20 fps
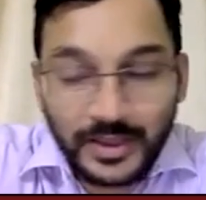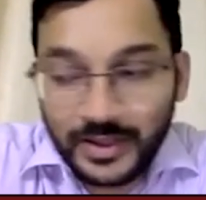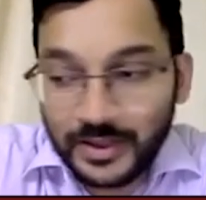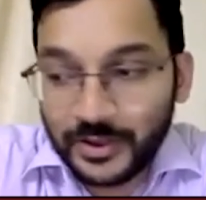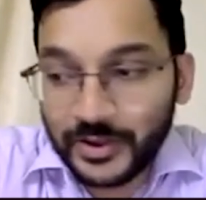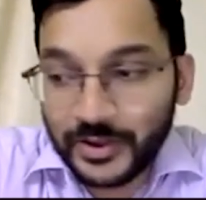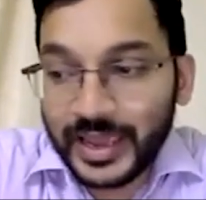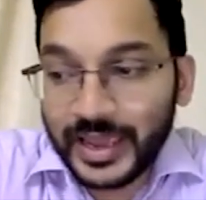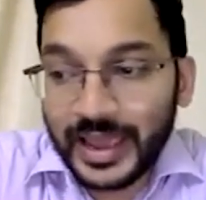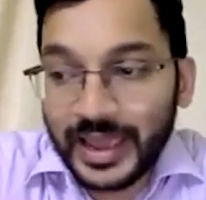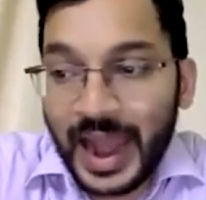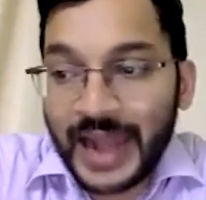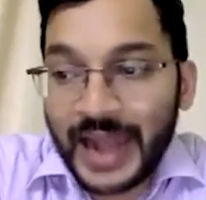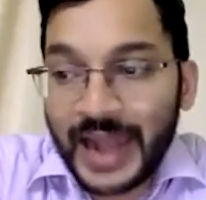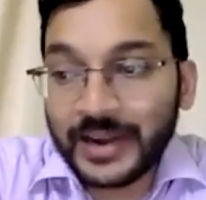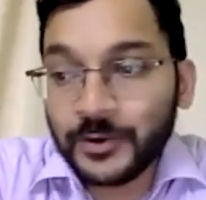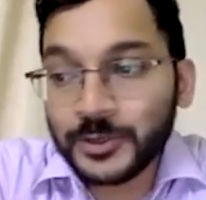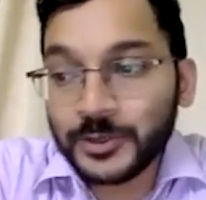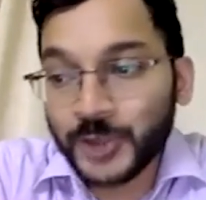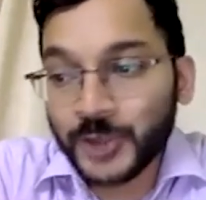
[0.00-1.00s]
Okay, and
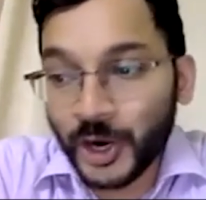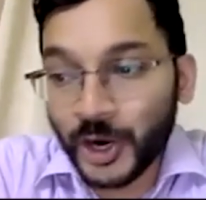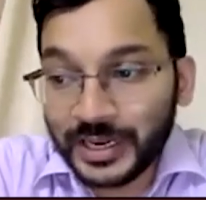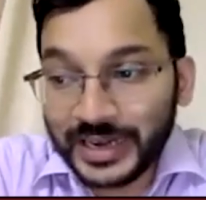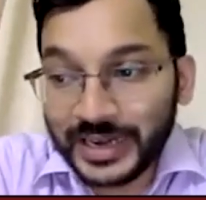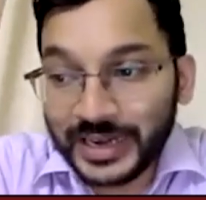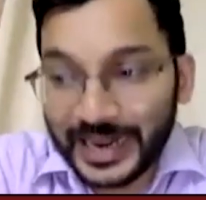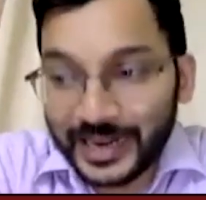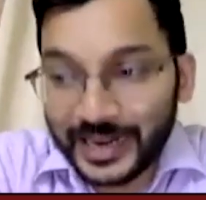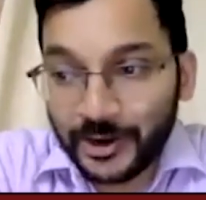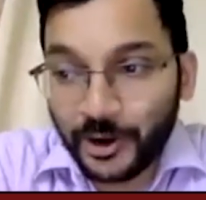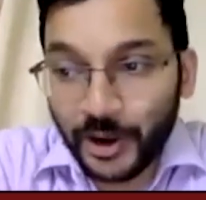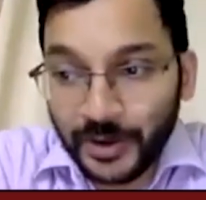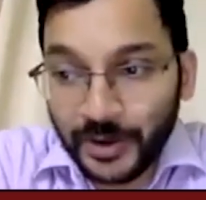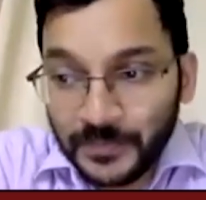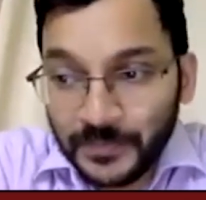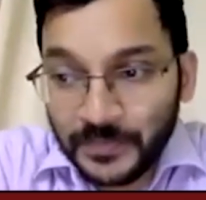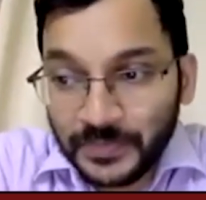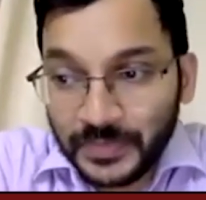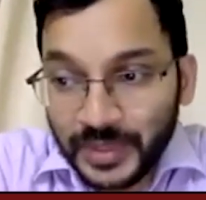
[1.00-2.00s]
it was not later on,
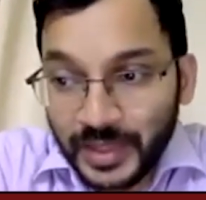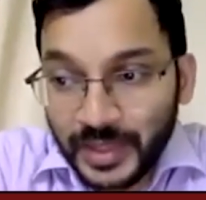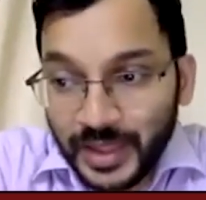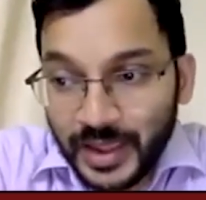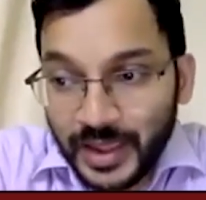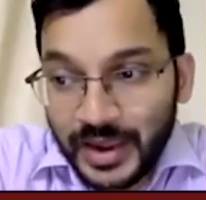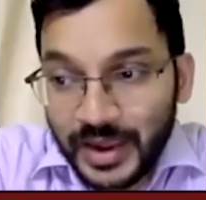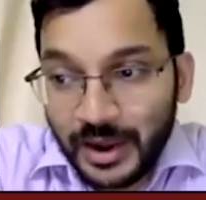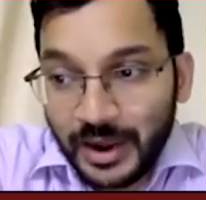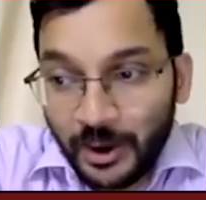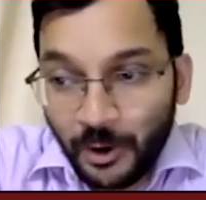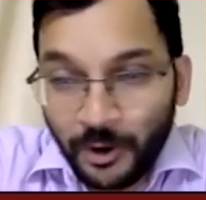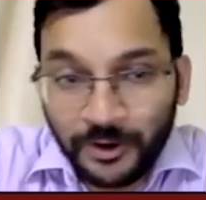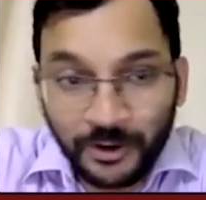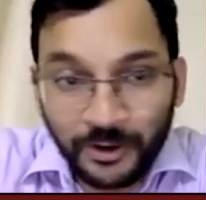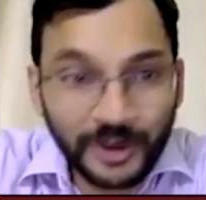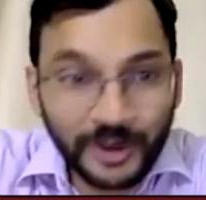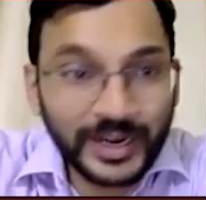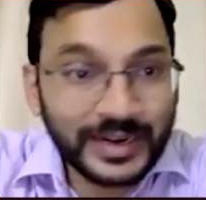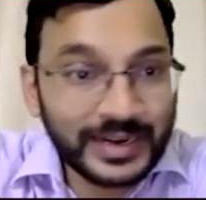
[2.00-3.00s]
or
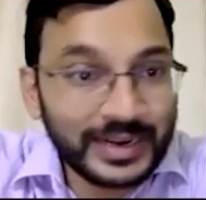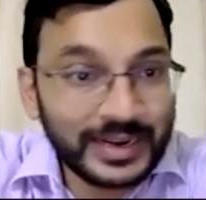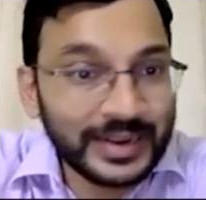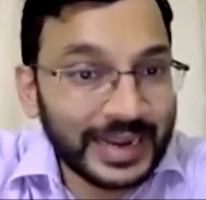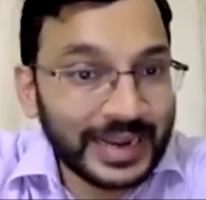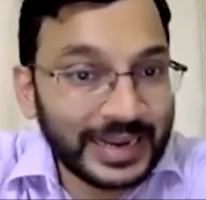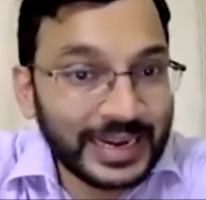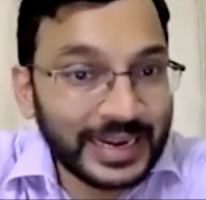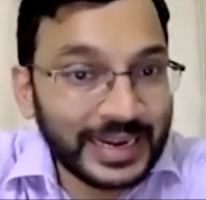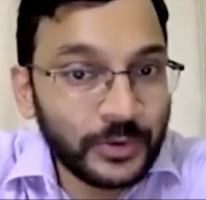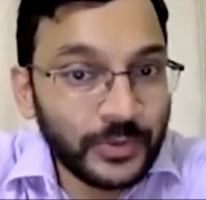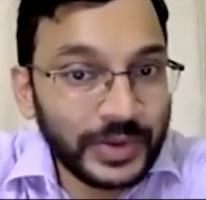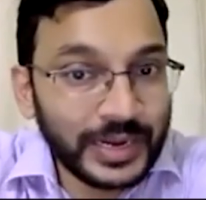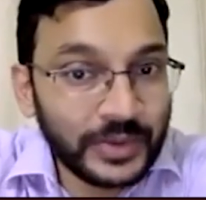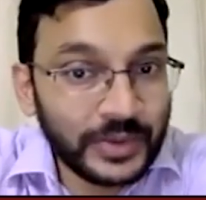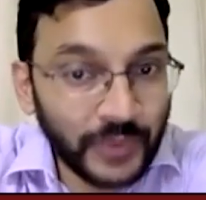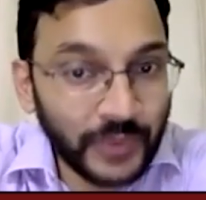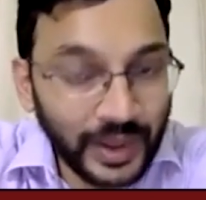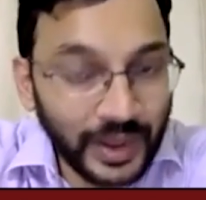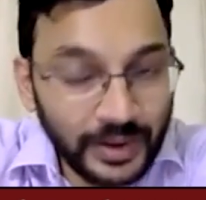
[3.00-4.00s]
not until
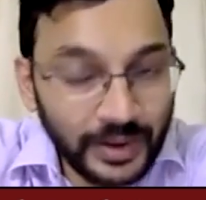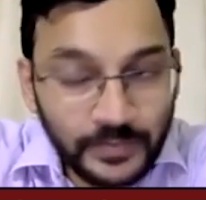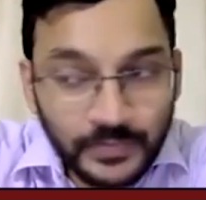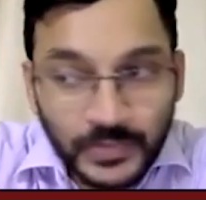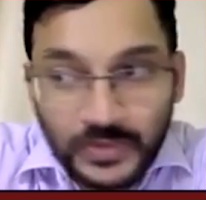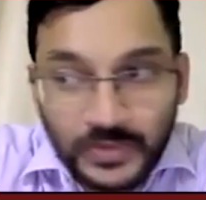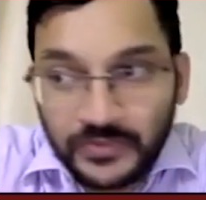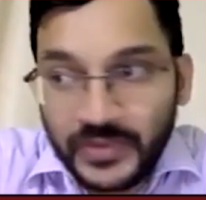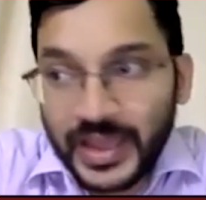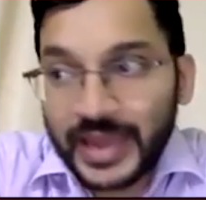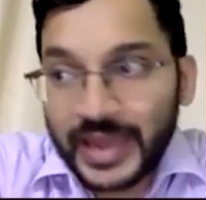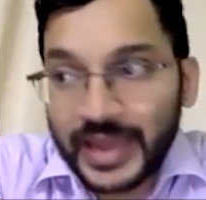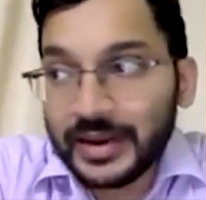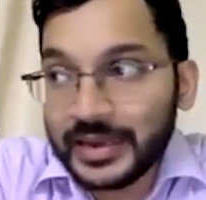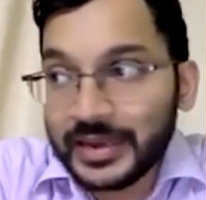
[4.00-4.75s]
1921, where